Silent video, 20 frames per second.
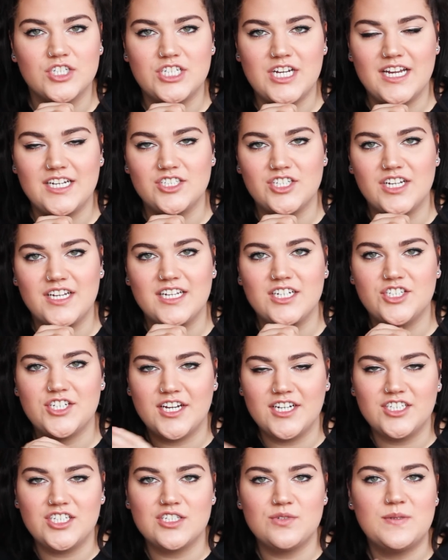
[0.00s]
changing. It
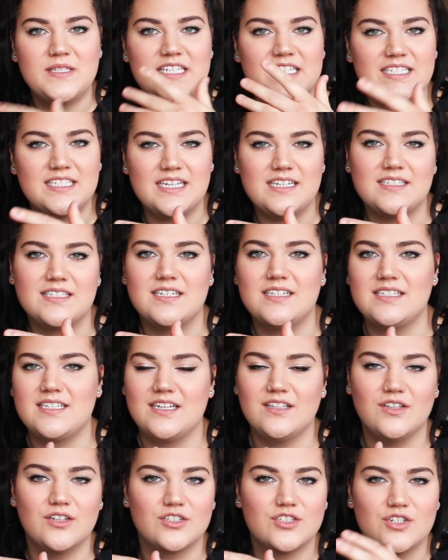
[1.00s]
changes with the seasons.
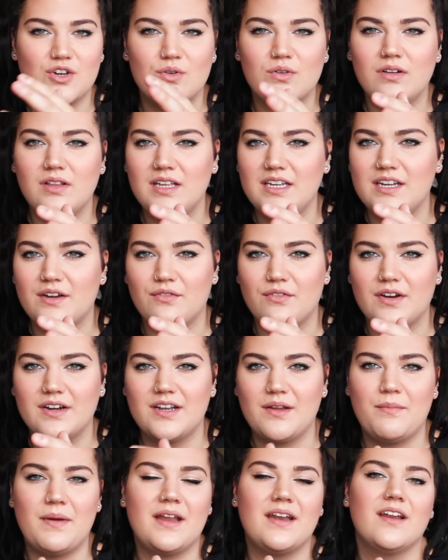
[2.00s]
It looks totally different
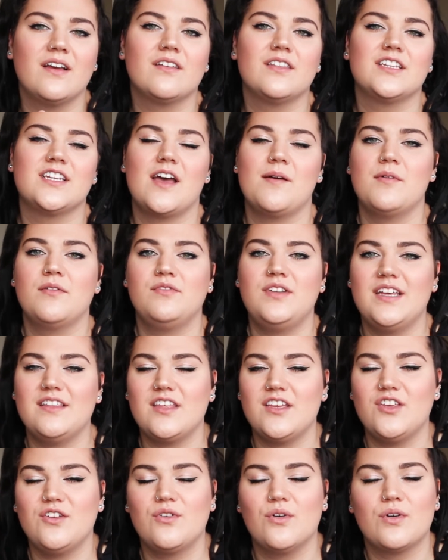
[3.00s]
depending on the time of day
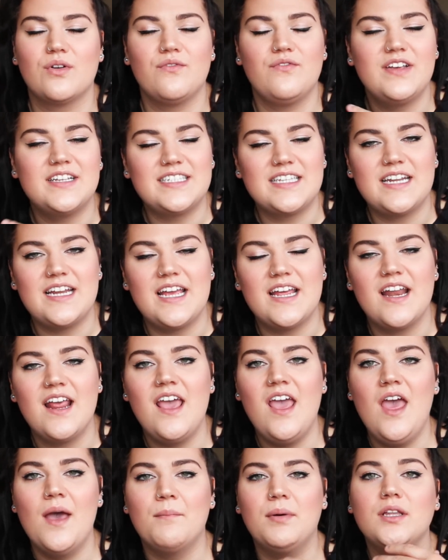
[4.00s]
that you go to visit it.
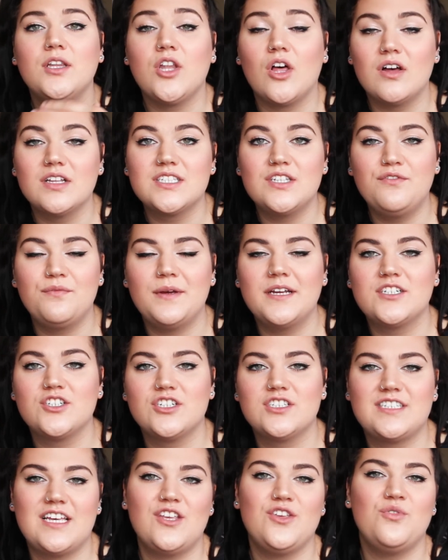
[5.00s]
But lots of
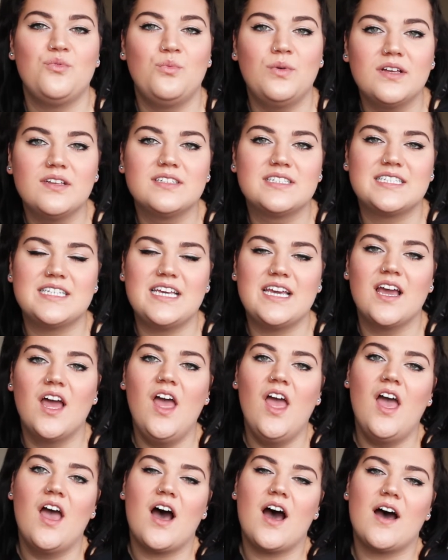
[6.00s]
pictures that you will see,
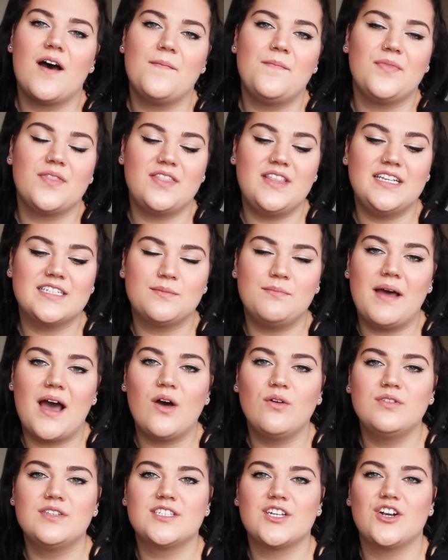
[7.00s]
these
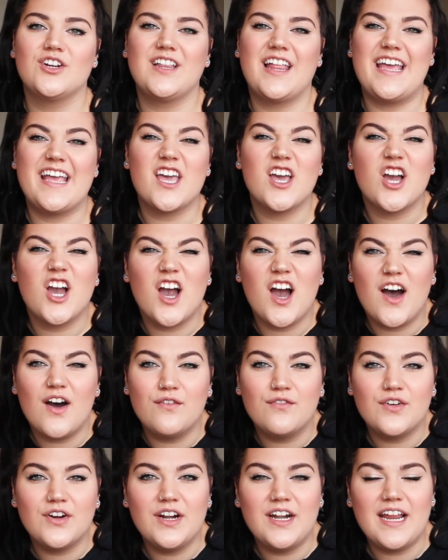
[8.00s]
mountains are like
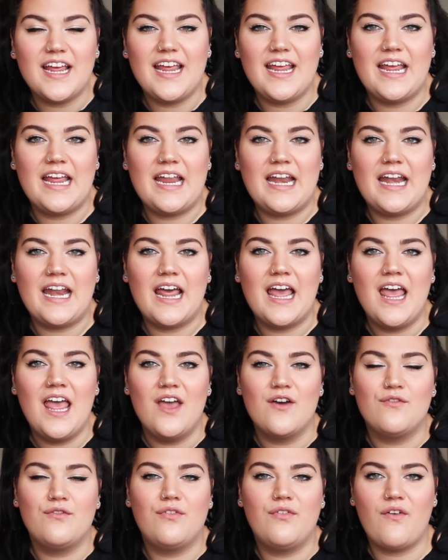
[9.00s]
covered in
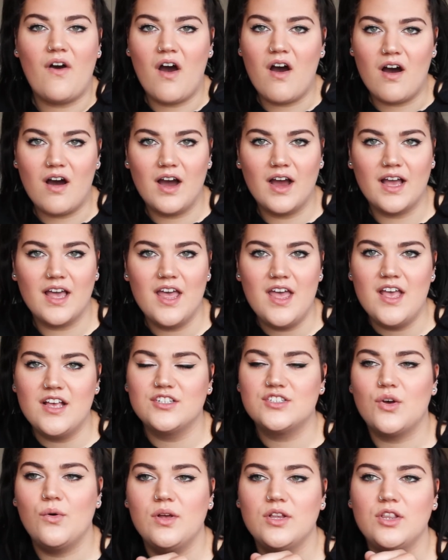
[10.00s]
fog.
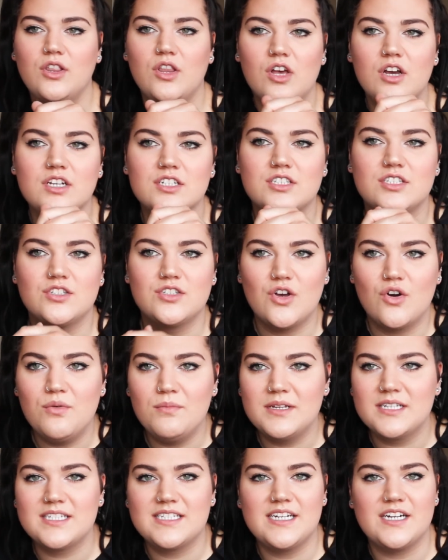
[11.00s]
So it looks so
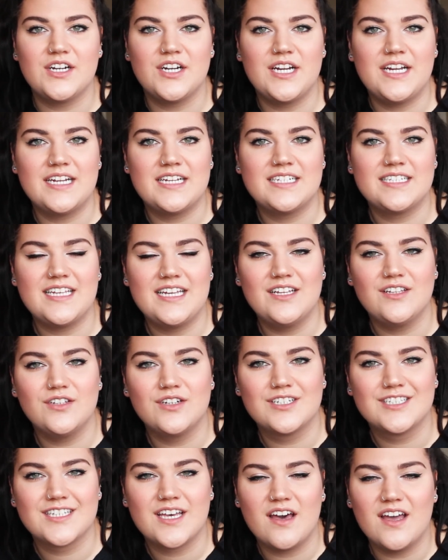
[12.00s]
mysterious, it
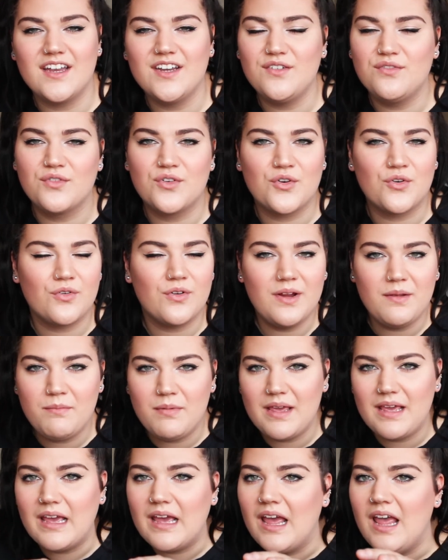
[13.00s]
looks kind of
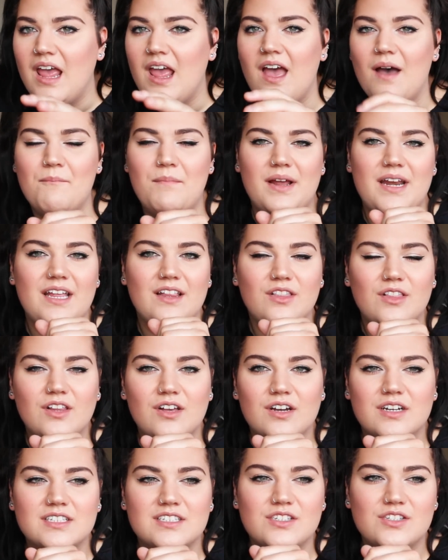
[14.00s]
creepy, but it
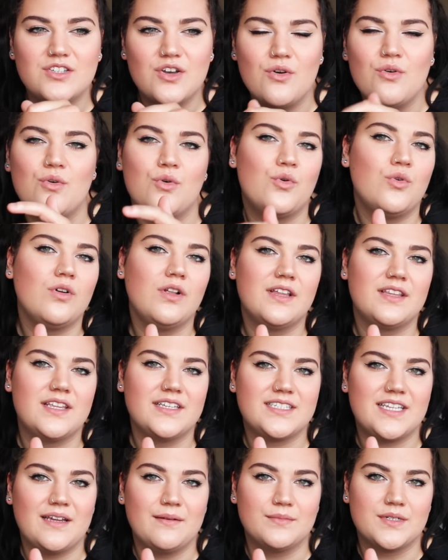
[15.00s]
looks so cool at the
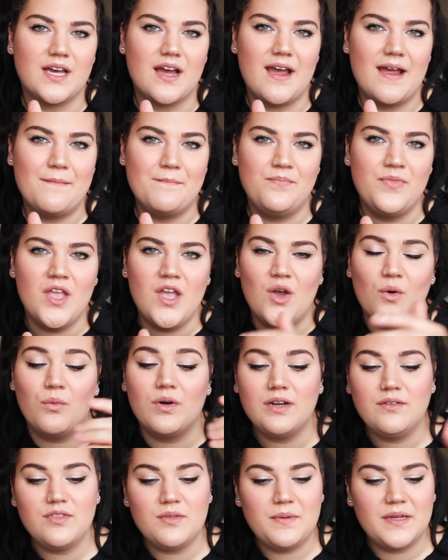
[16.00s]
same time.
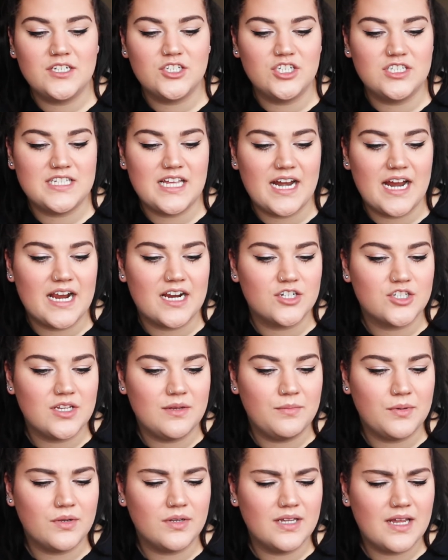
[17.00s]
One of the pictures that I
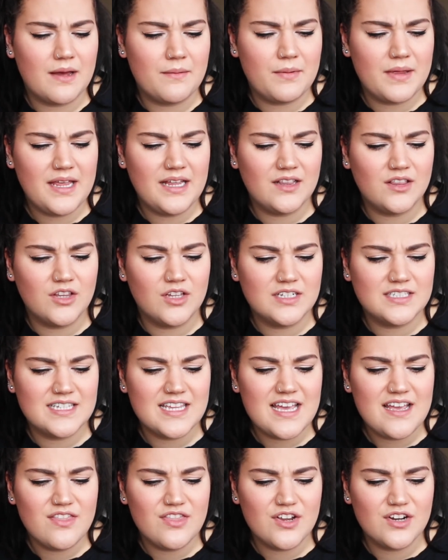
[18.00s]
actually pulled up, it looks
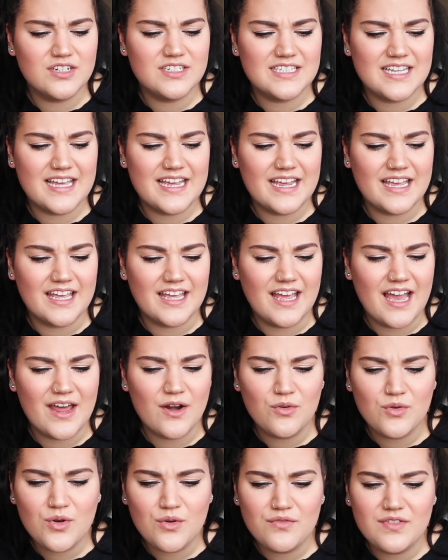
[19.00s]
like there's like, I
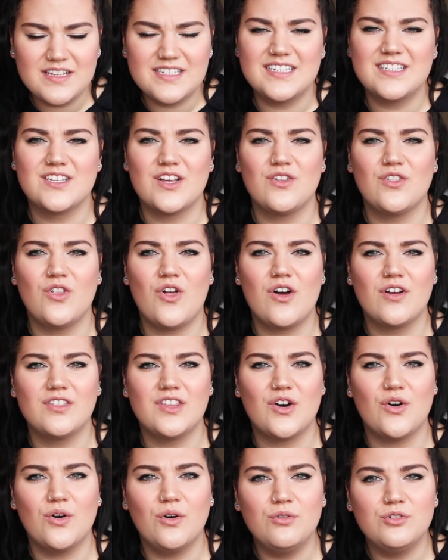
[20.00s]
don't know if this is along
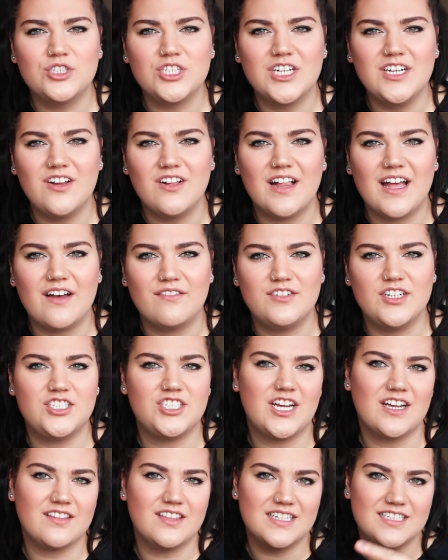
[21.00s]
the ocean, I'll have to
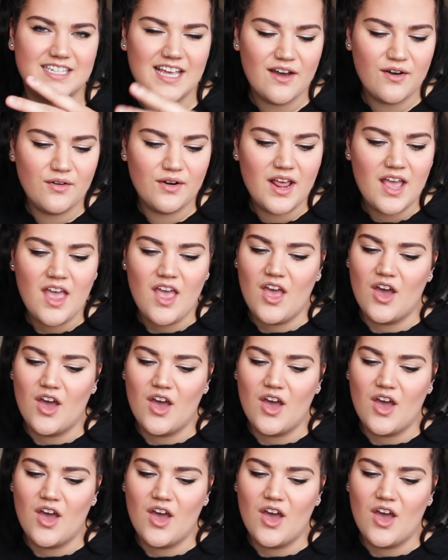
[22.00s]
check this out.